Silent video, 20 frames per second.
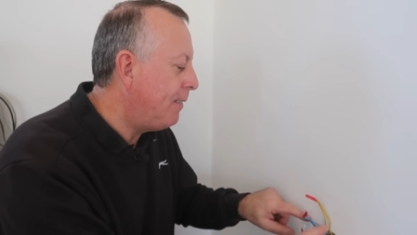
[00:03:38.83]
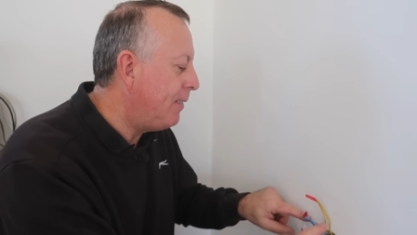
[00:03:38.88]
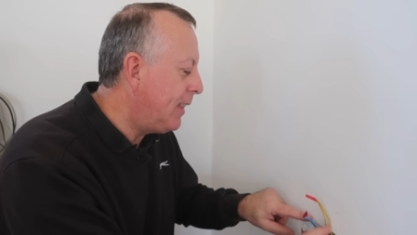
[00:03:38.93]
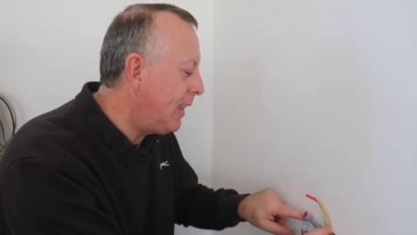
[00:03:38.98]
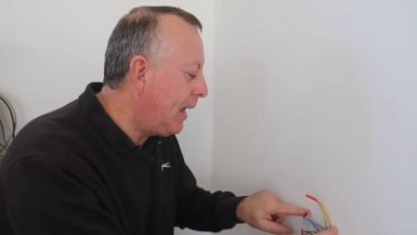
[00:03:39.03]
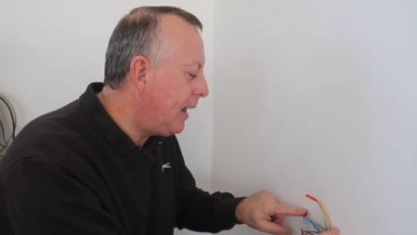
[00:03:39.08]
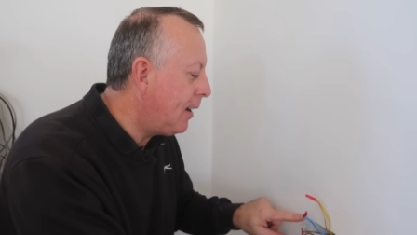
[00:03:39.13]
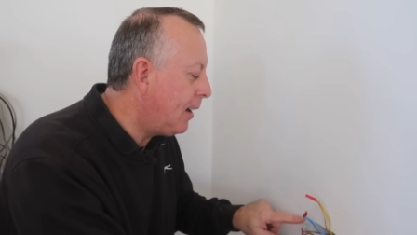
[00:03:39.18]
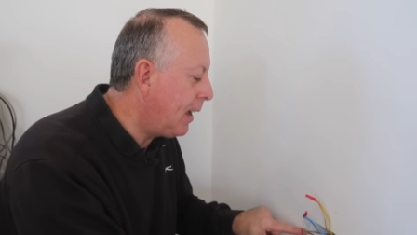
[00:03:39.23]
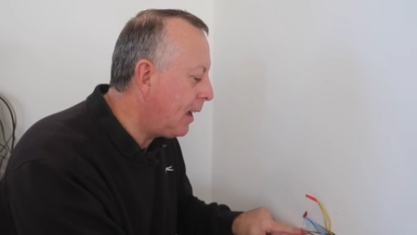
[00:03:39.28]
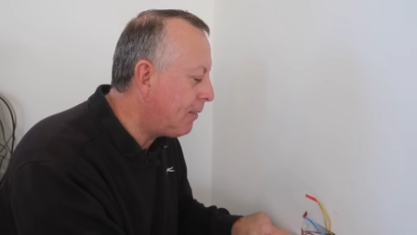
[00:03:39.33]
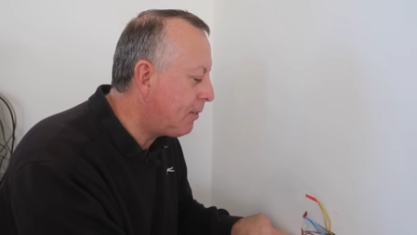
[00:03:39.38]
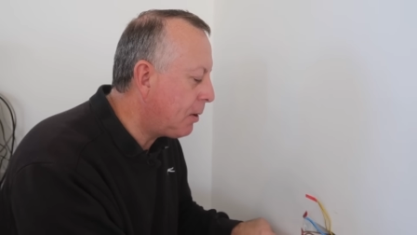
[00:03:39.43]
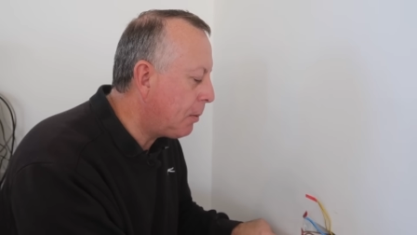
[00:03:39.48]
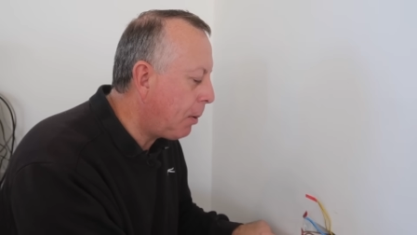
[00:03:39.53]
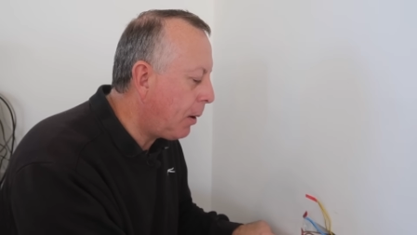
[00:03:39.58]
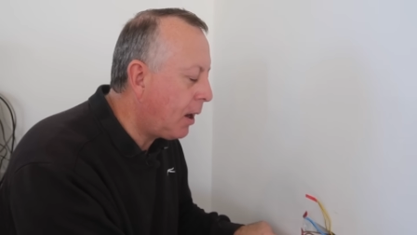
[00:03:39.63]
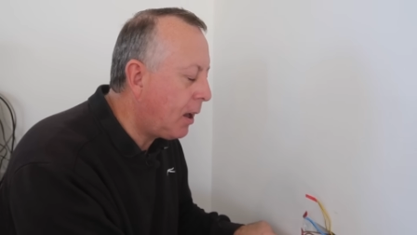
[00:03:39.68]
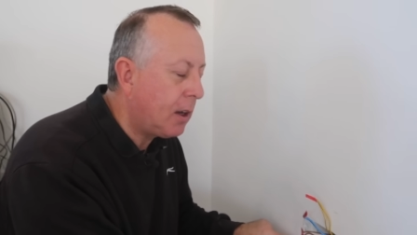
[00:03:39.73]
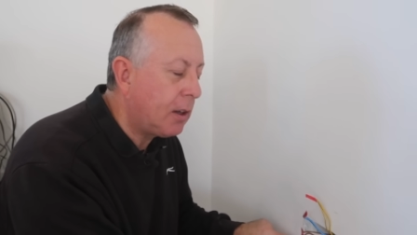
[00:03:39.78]
Then I have
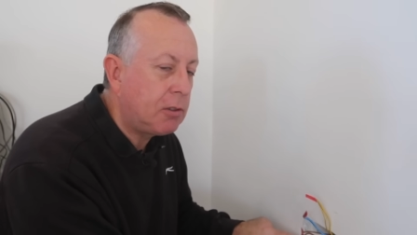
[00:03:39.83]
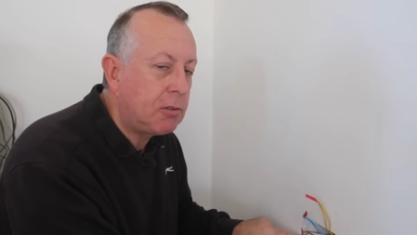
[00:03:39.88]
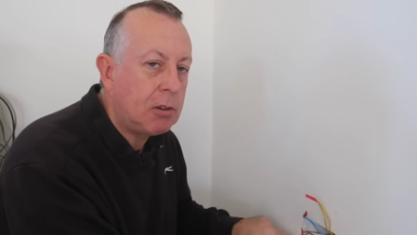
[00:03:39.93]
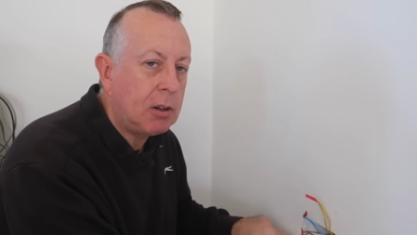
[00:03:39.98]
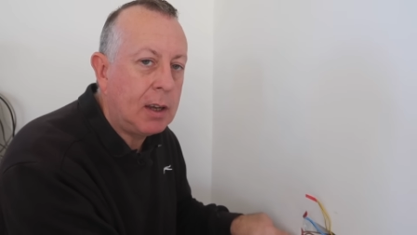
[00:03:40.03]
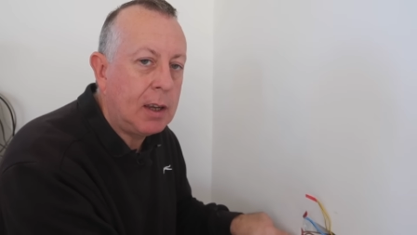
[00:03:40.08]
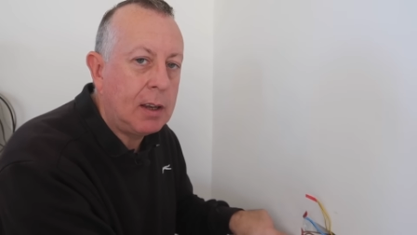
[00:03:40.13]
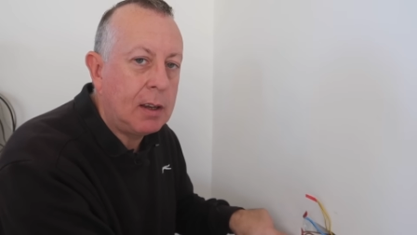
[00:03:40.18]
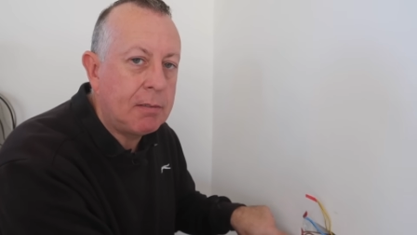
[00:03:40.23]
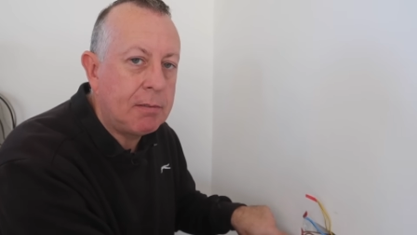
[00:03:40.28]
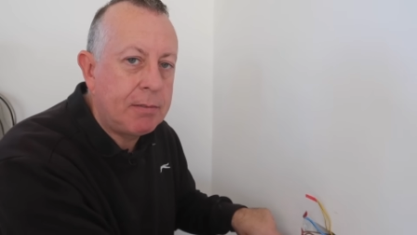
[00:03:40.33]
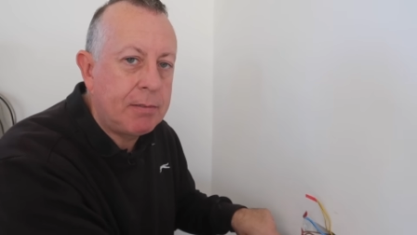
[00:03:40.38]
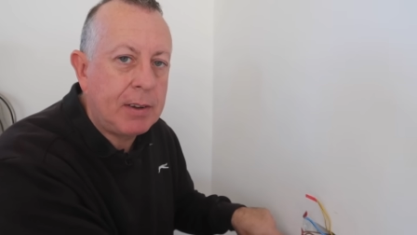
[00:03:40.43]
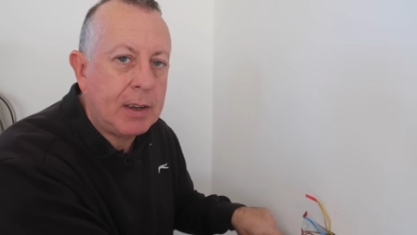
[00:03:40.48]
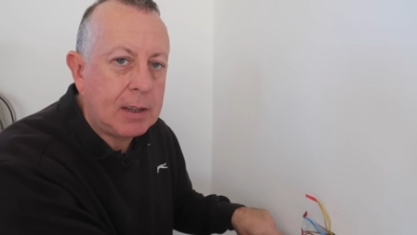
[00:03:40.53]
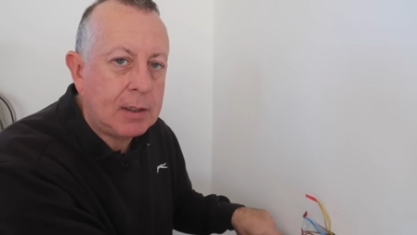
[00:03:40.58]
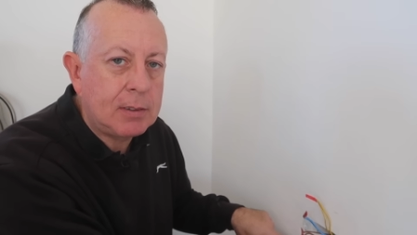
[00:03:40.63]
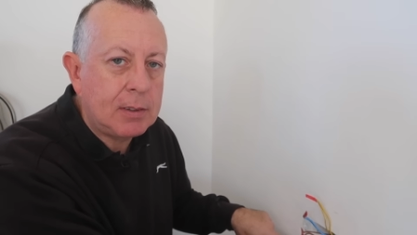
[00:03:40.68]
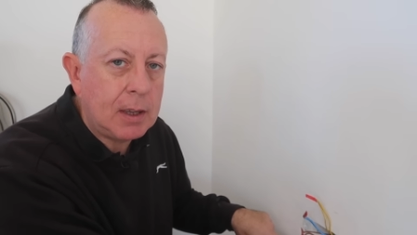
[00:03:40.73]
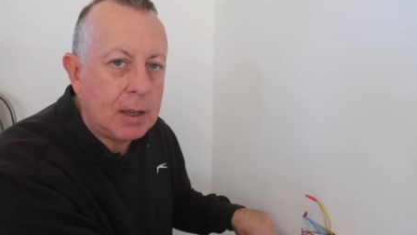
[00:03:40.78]
to plaster it in and
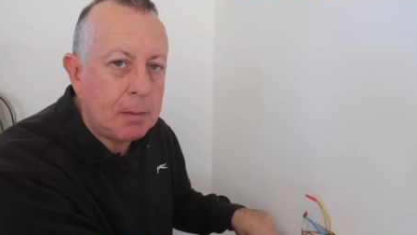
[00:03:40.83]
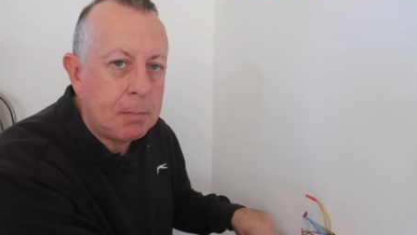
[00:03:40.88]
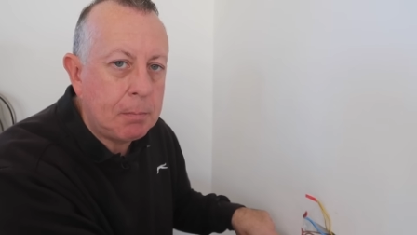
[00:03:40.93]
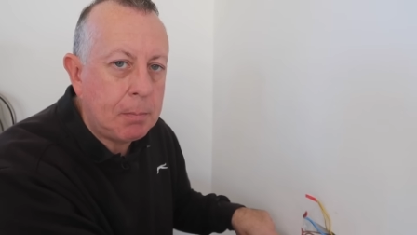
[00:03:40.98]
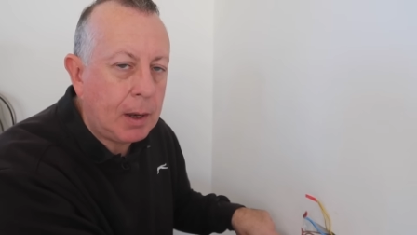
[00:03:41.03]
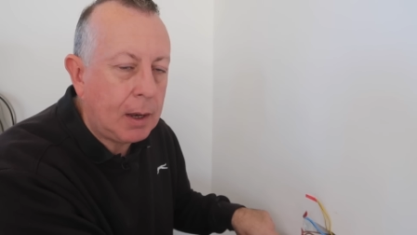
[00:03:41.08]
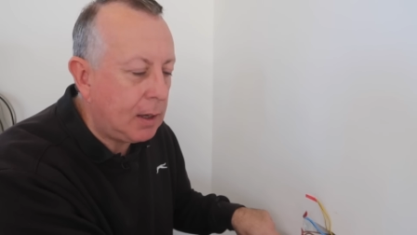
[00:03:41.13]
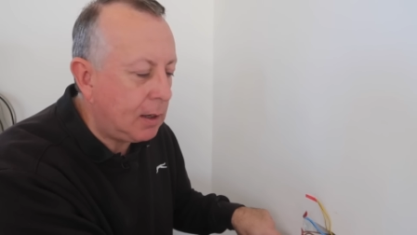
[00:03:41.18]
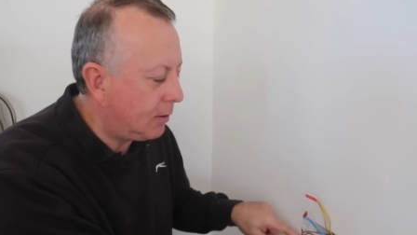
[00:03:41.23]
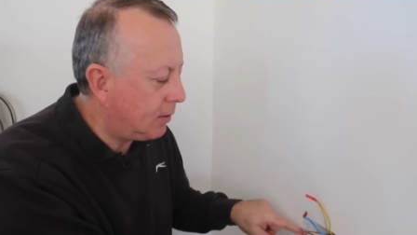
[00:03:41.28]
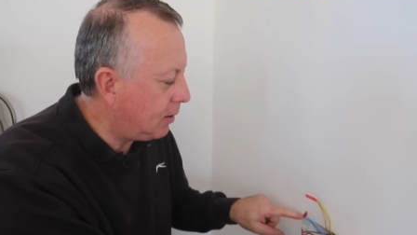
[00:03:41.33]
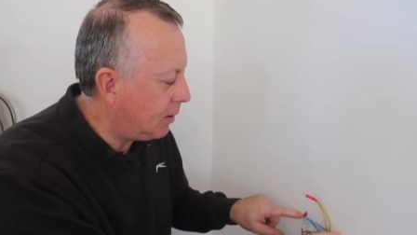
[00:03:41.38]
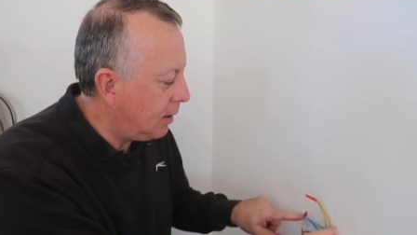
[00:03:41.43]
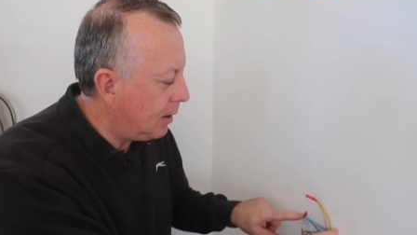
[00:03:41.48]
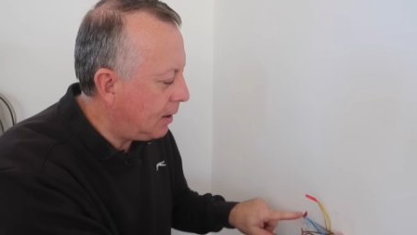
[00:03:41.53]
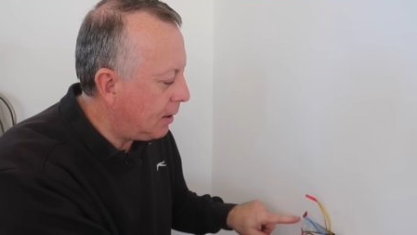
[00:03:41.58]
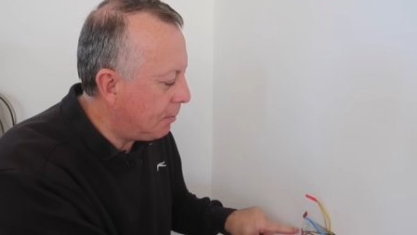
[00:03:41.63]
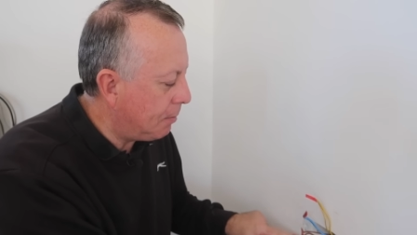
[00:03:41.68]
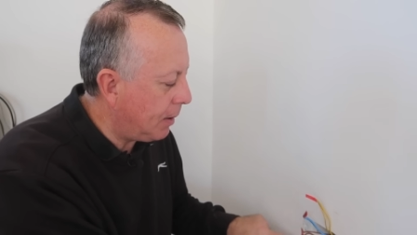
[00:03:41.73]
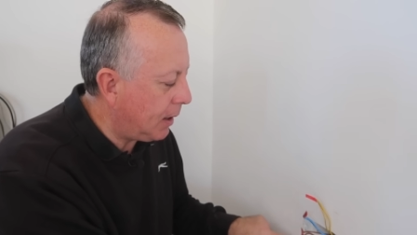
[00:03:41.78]
fix it in place
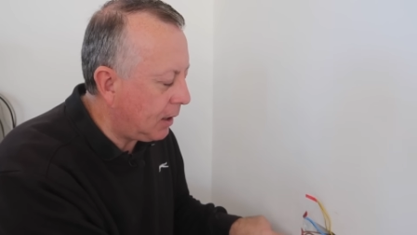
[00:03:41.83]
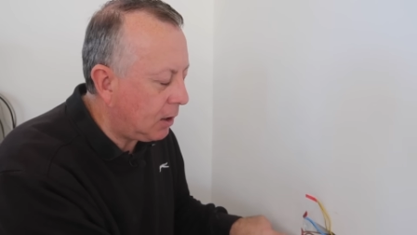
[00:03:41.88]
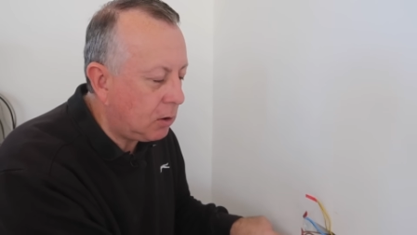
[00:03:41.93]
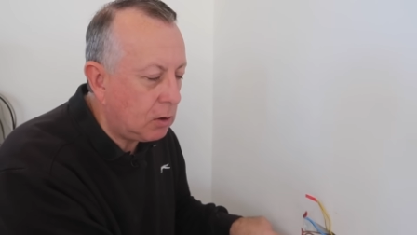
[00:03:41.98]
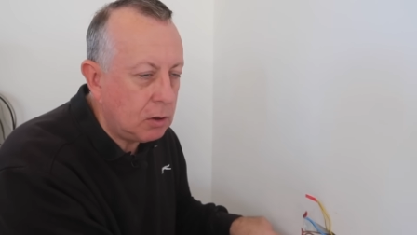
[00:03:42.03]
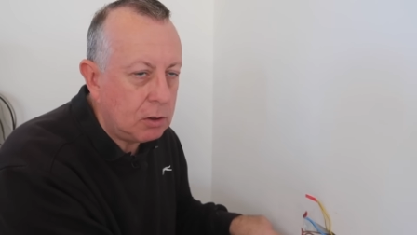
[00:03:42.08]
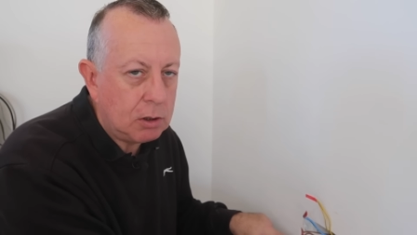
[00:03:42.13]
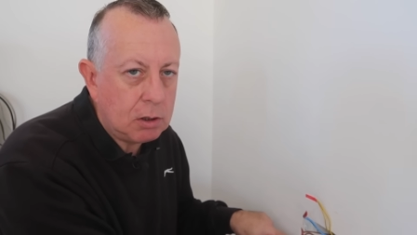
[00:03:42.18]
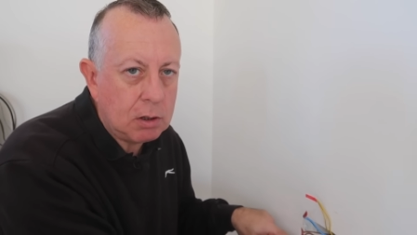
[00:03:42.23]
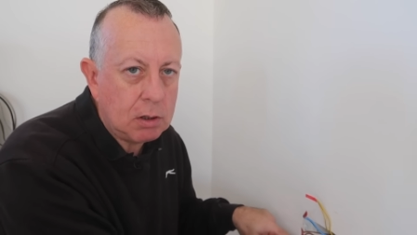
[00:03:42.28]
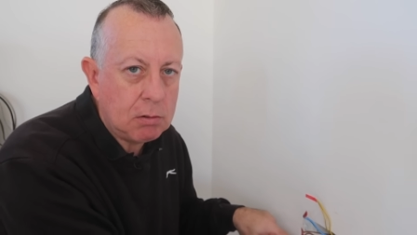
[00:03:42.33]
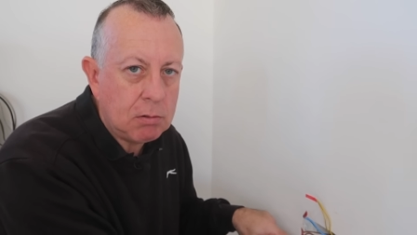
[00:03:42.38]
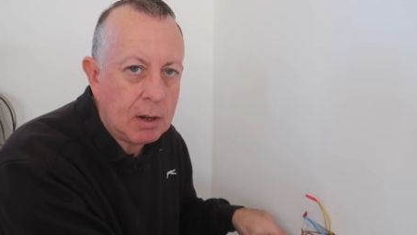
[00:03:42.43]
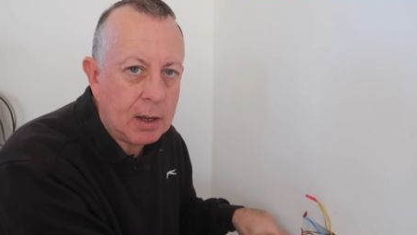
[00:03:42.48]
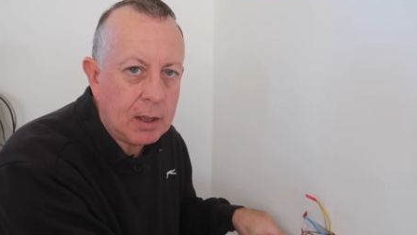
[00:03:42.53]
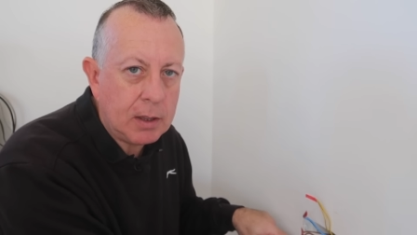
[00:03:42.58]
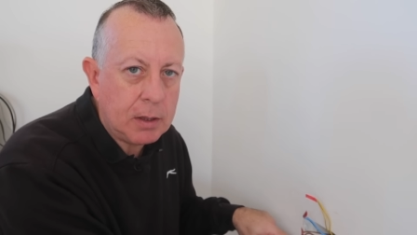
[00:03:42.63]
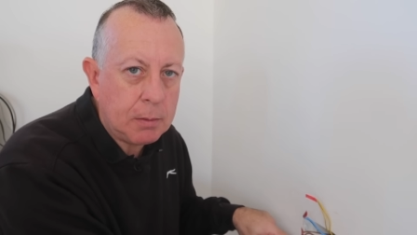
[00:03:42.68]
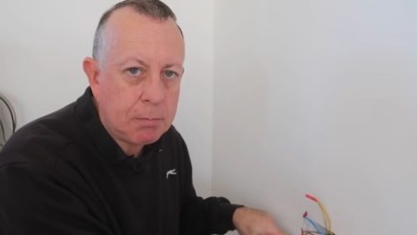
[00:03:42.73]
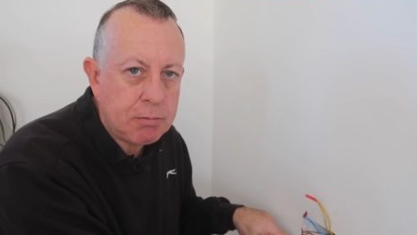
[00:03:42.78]
and make good
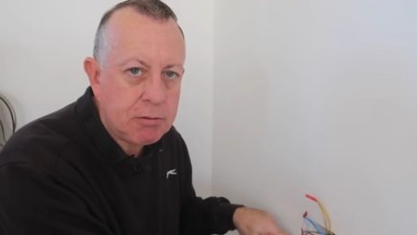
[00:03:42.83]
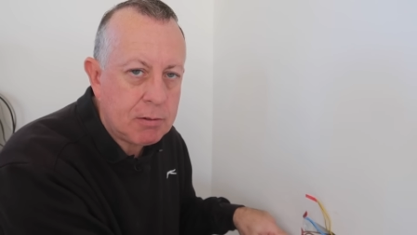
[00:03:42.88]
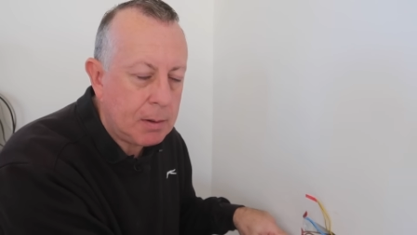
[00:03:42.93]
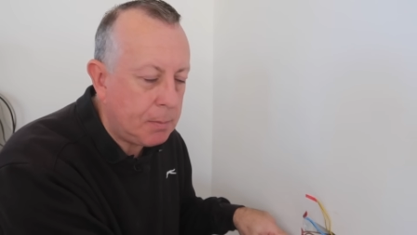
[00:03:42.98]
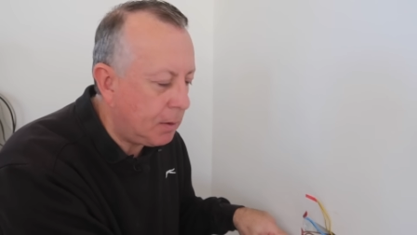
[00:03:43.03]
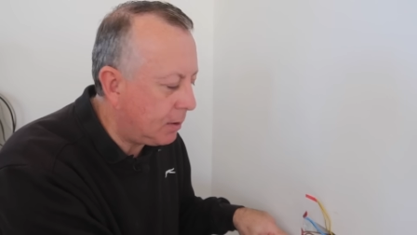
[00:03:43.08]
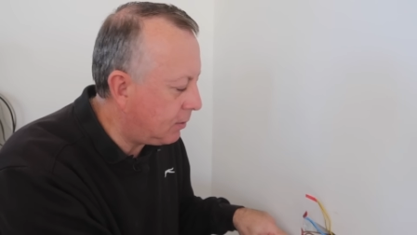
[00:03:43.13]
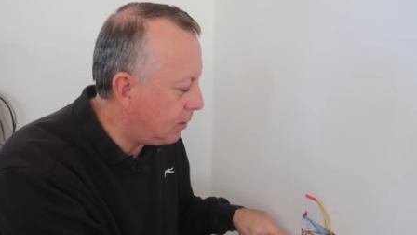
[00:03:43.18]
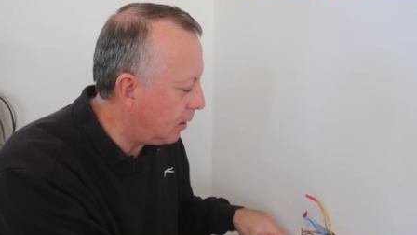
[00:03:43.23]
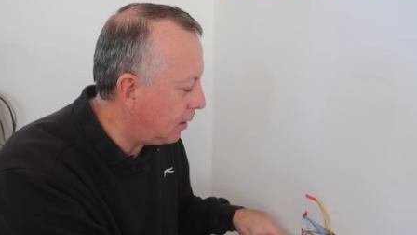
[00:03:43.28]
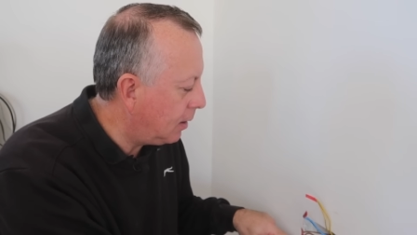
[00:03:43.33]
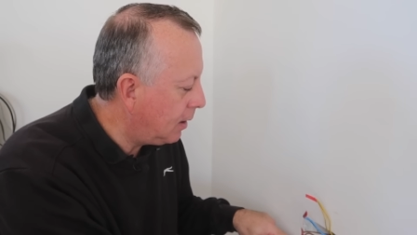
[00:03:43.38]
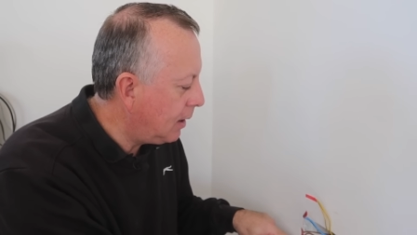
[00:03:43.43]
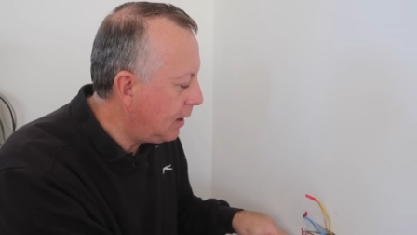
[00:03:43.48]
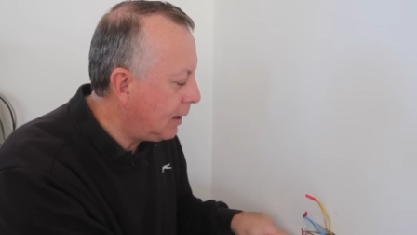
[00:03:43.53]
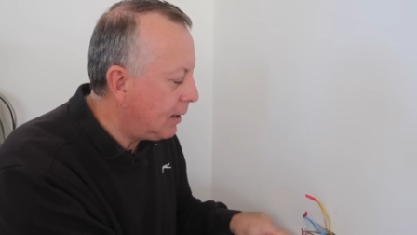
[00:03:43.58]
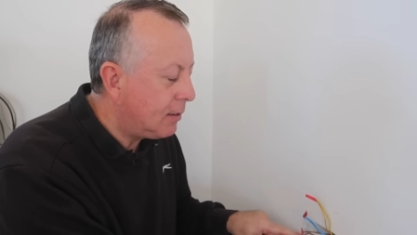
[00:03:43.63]
around the perimeter.